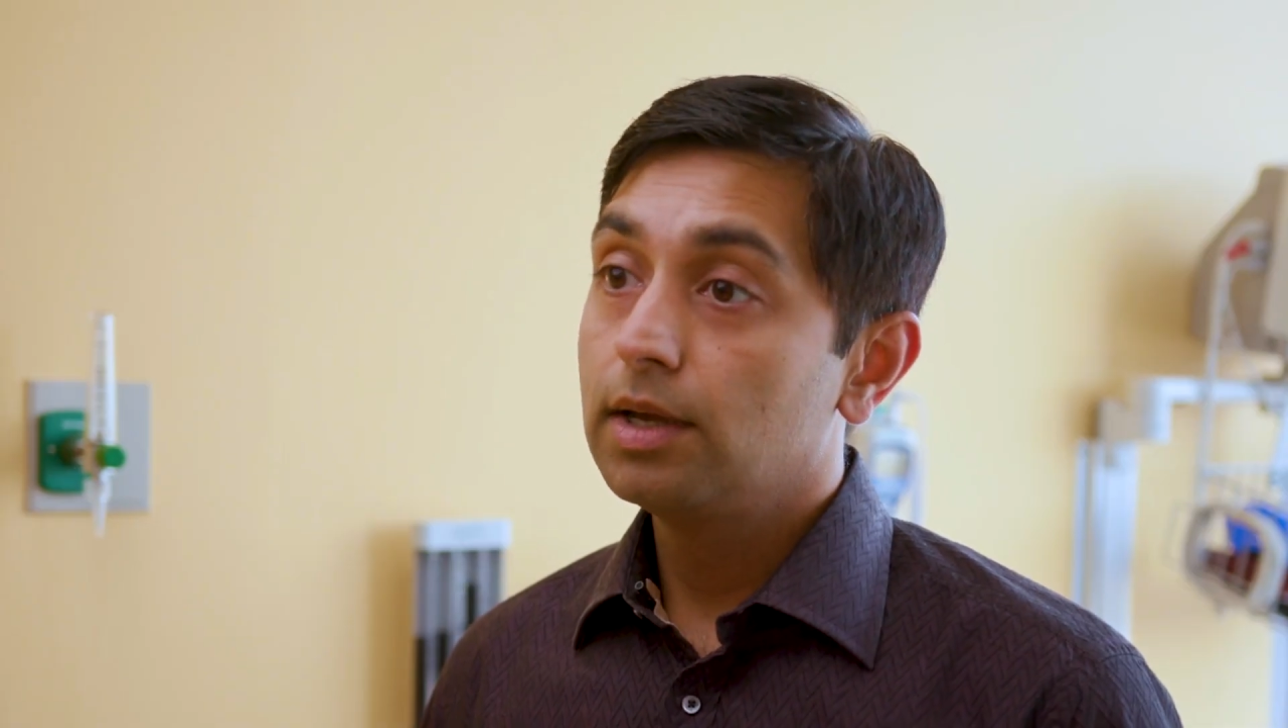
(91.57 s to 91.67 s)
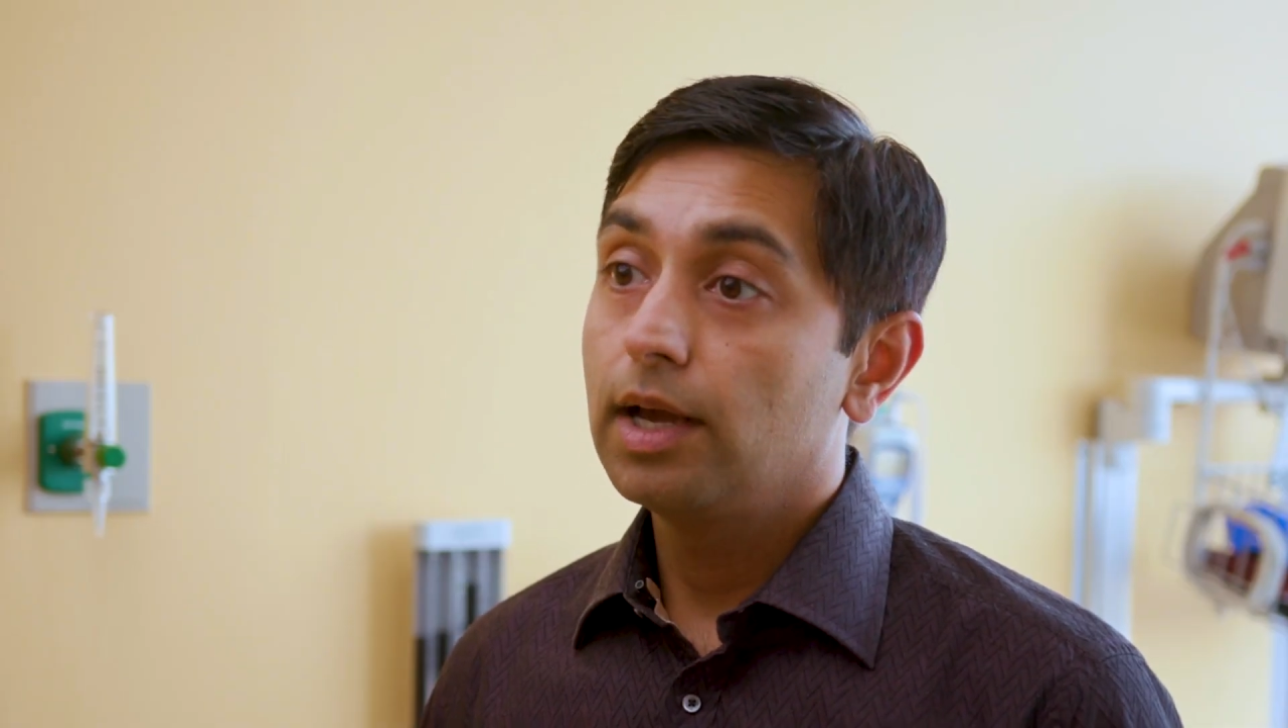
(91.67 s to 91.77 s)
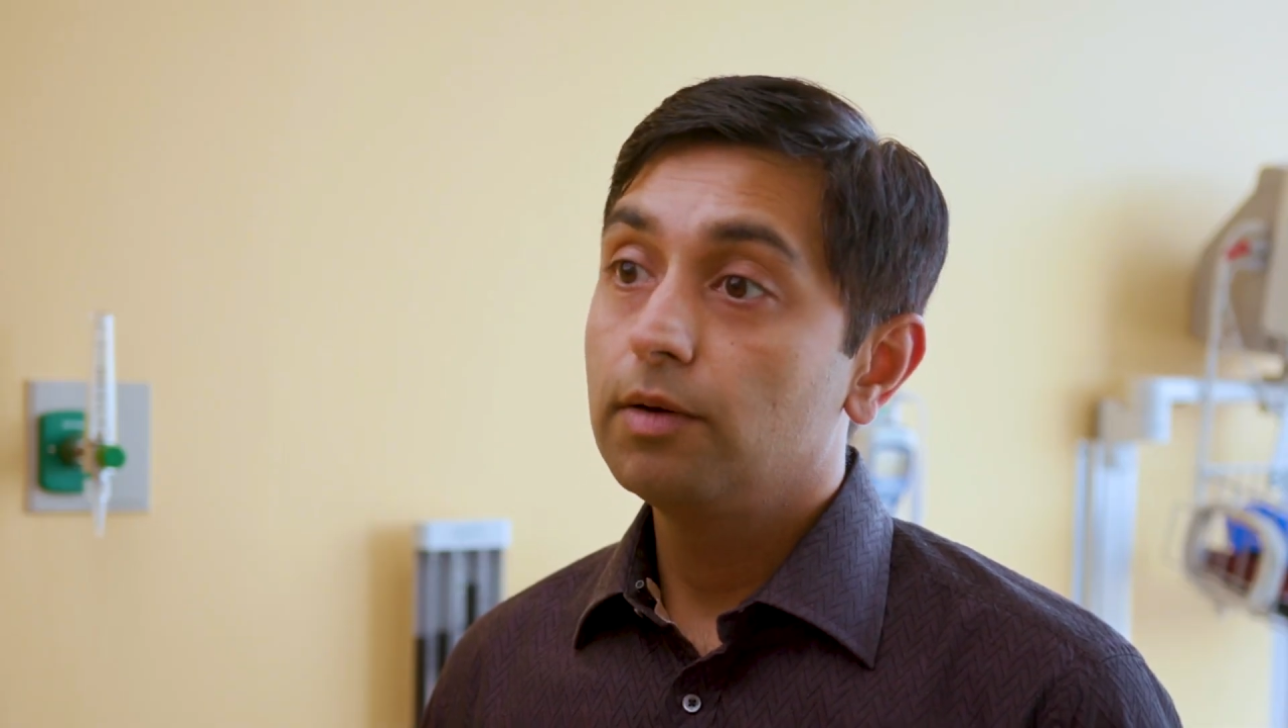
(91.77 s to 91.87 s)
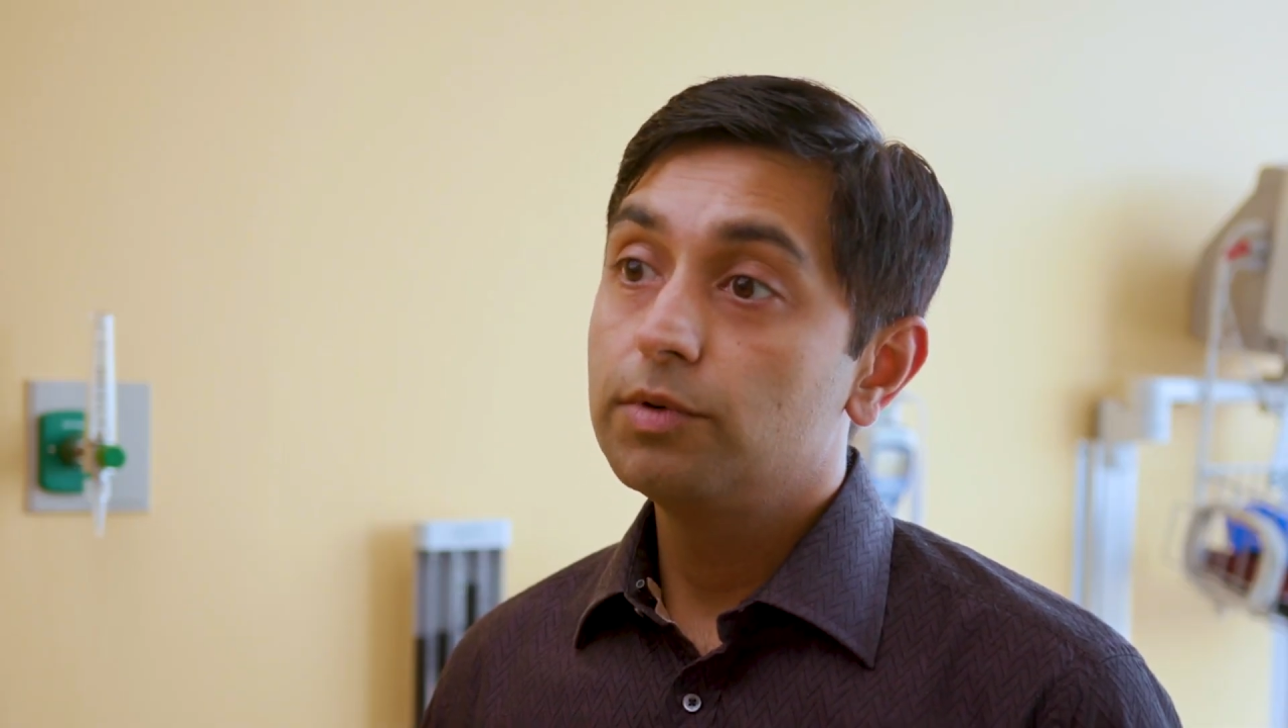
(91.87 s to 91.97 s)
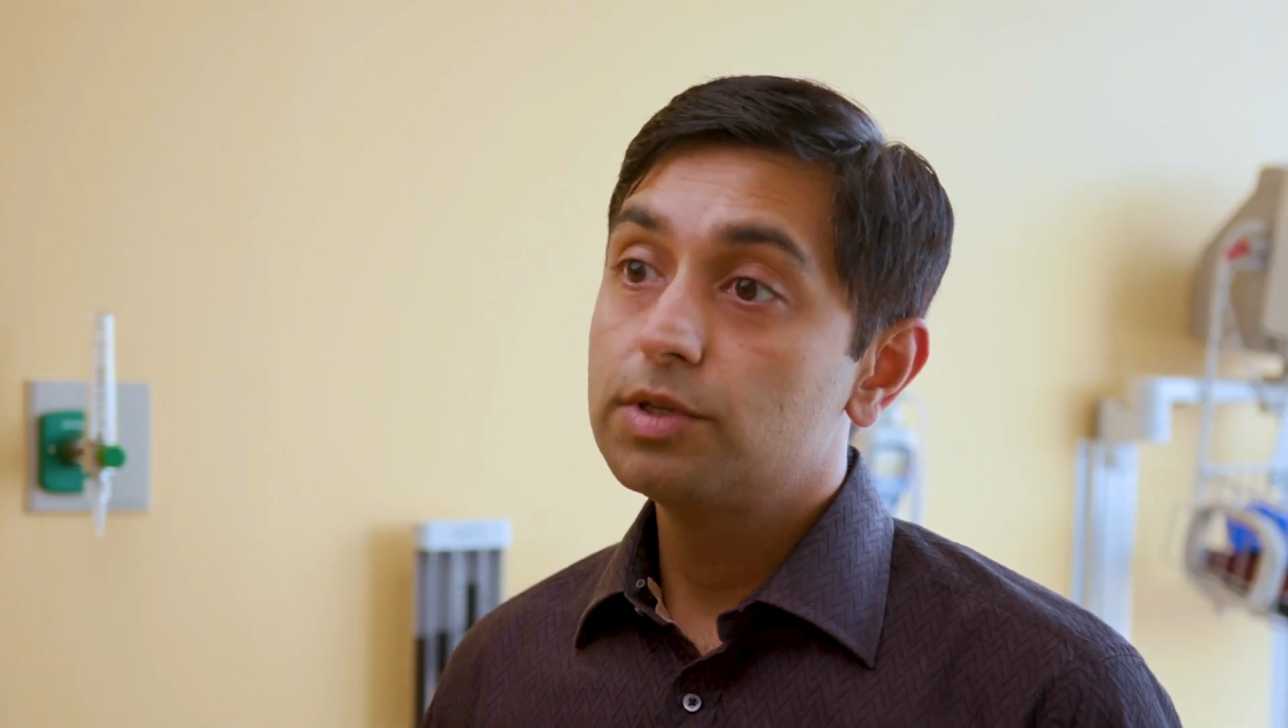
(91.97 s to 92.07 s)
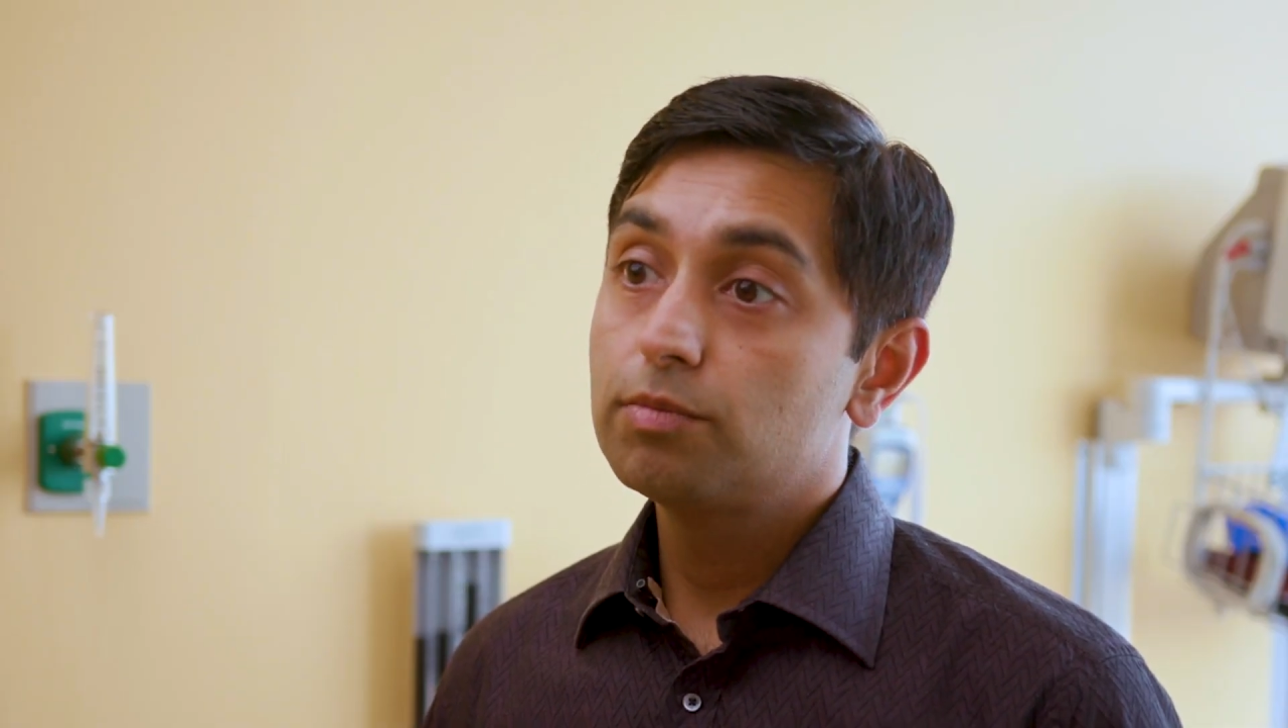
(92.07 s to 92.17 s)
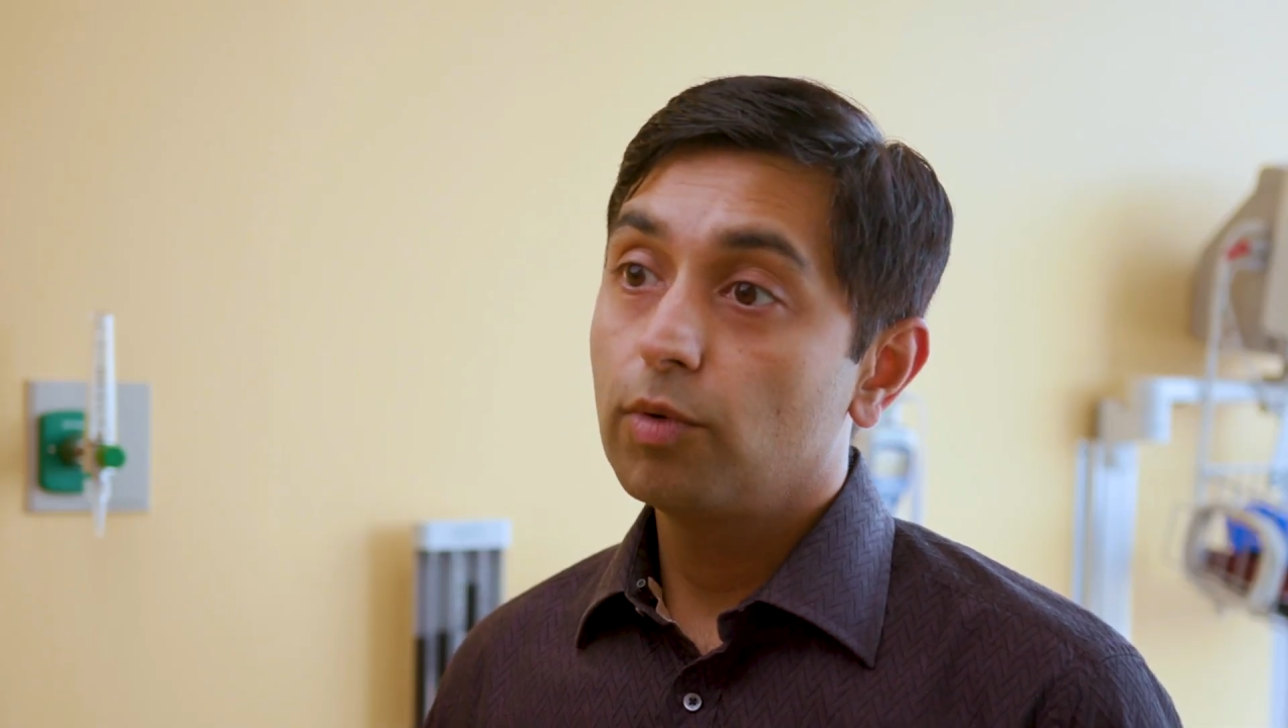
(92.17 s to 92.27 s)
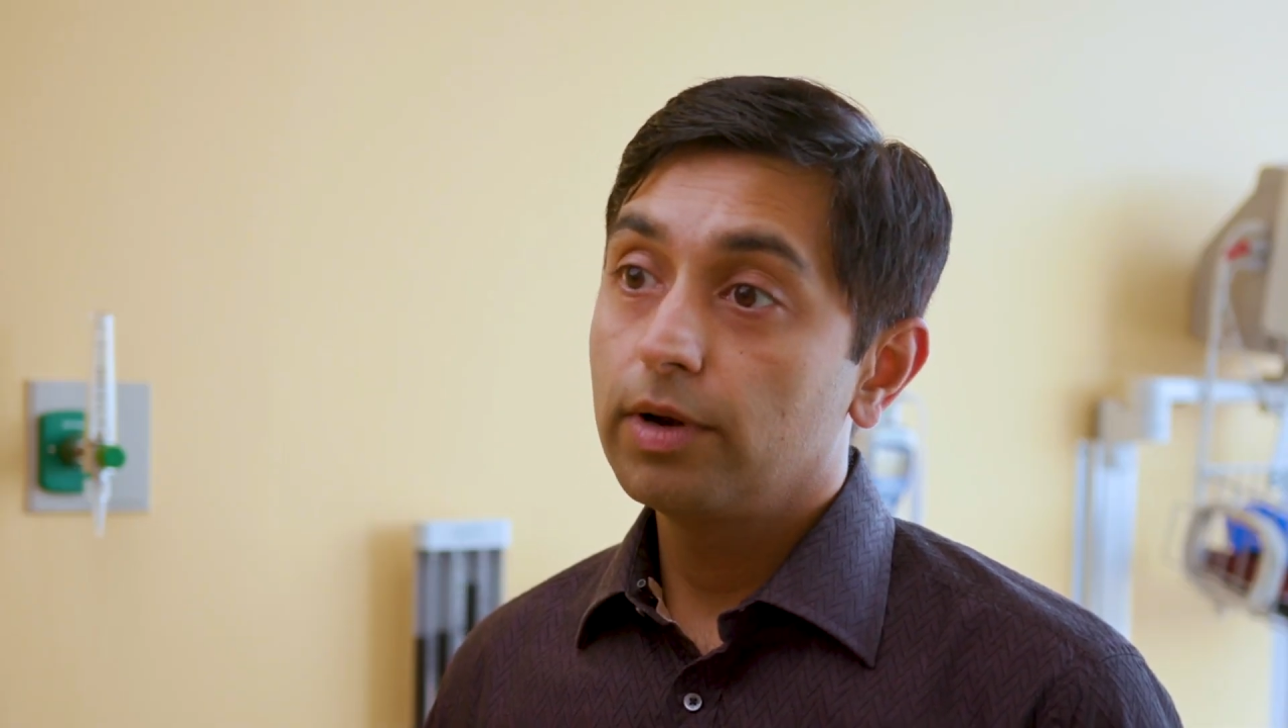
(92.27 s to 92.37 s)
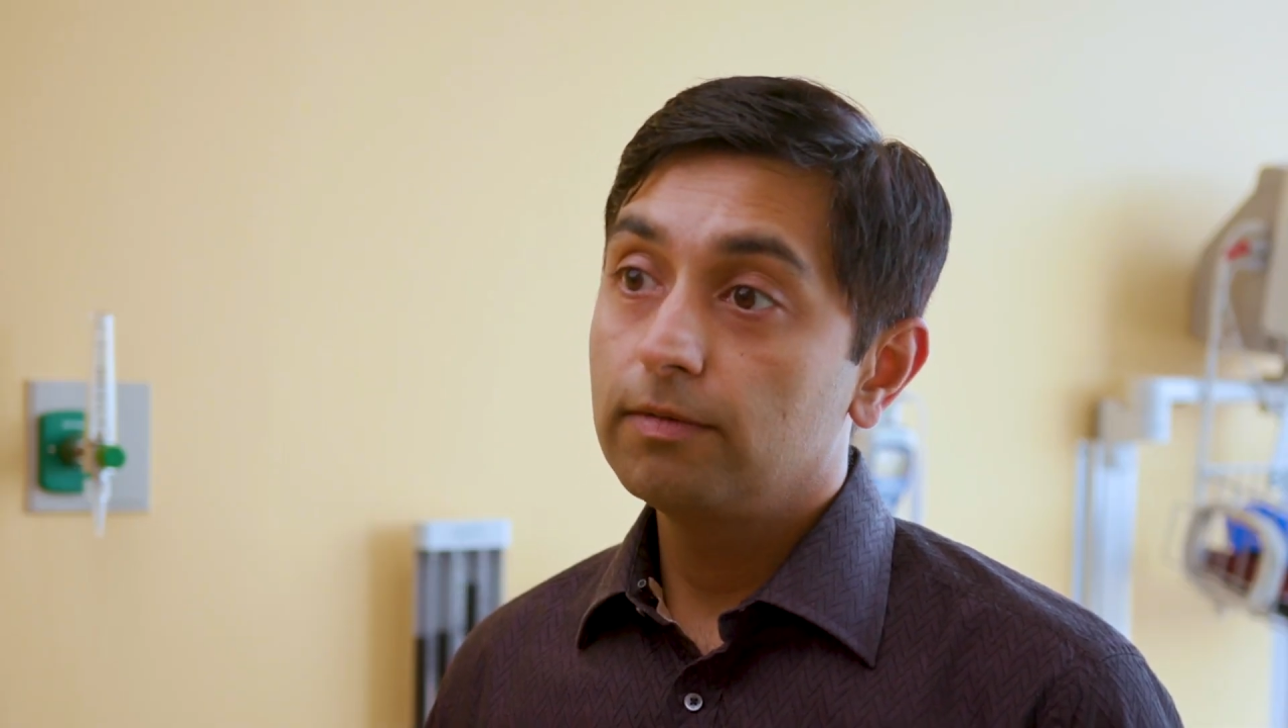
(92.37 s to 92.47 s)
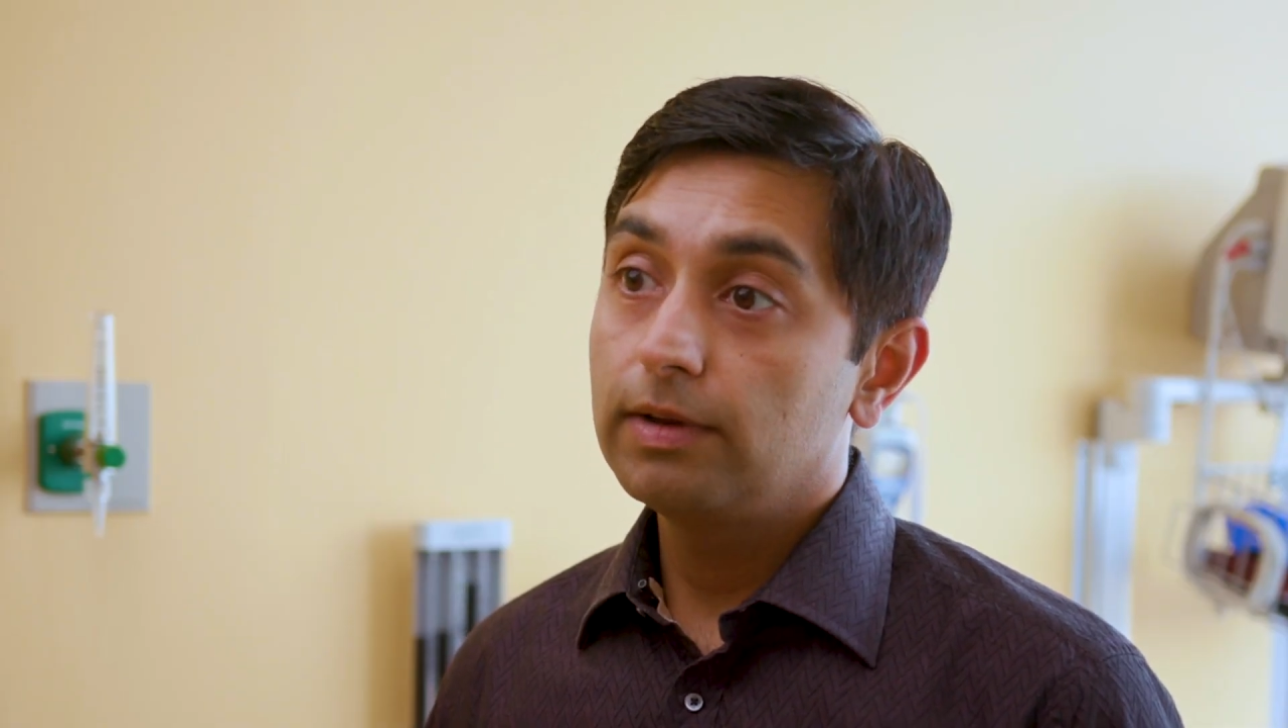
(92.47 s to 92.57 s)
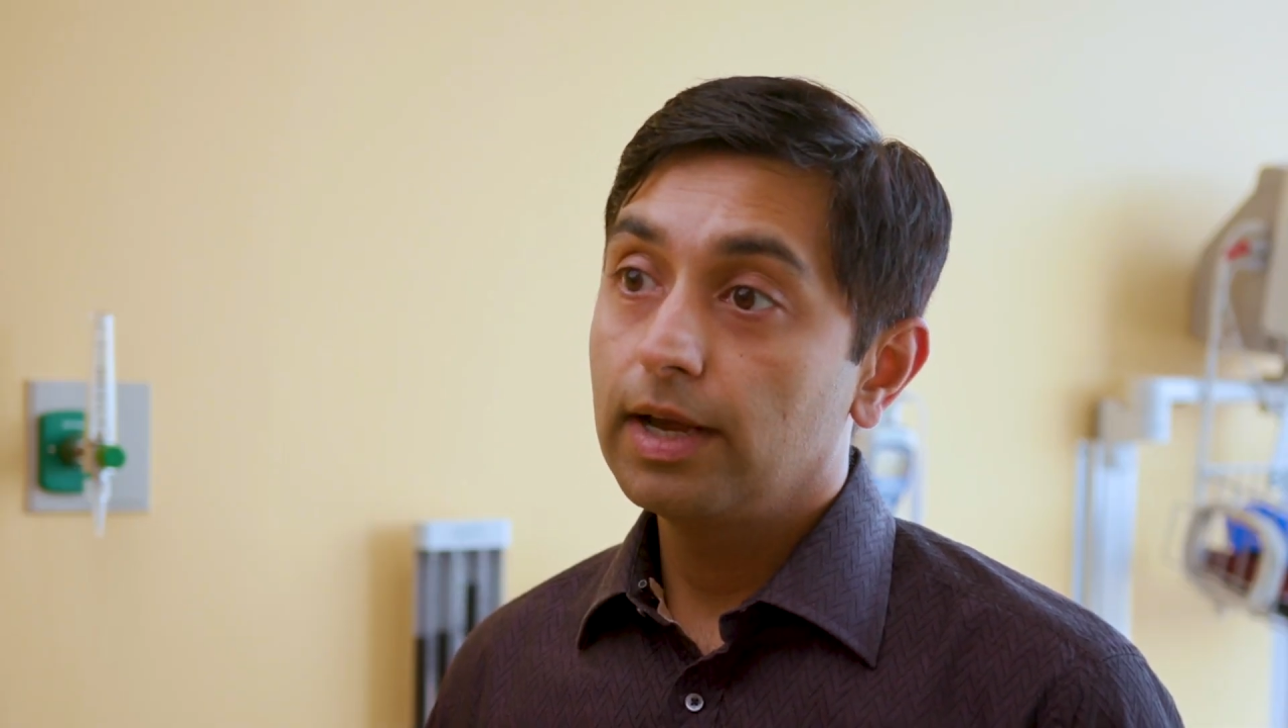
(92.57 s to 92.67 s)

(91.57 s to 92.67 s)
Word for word: at which point we